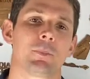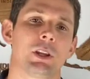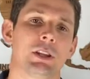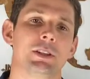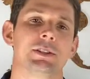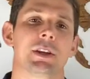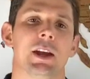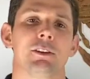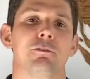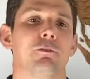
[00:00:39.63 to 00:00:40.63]
is
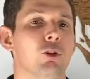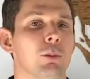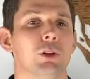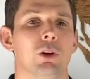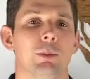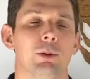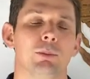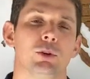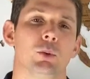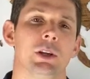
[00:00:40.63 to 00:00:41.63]
a formal
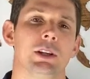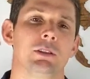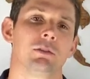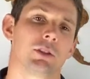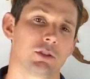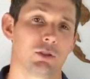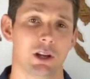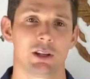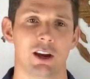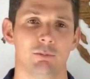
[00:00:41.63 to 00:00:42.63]
agreement between the
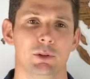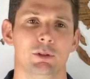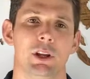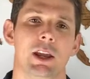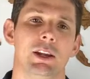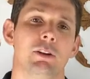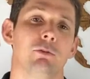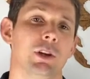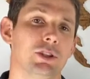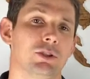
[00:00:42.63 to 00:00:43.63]
Australian Government and a
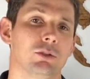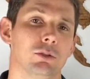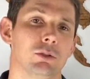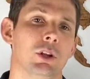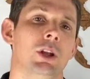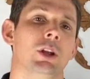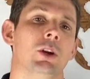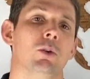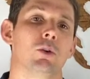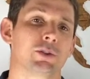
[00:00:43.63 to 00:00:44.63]
regional
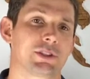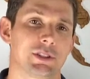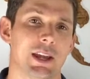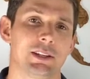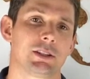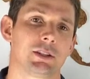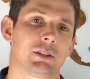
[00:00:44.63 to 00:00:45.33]
or state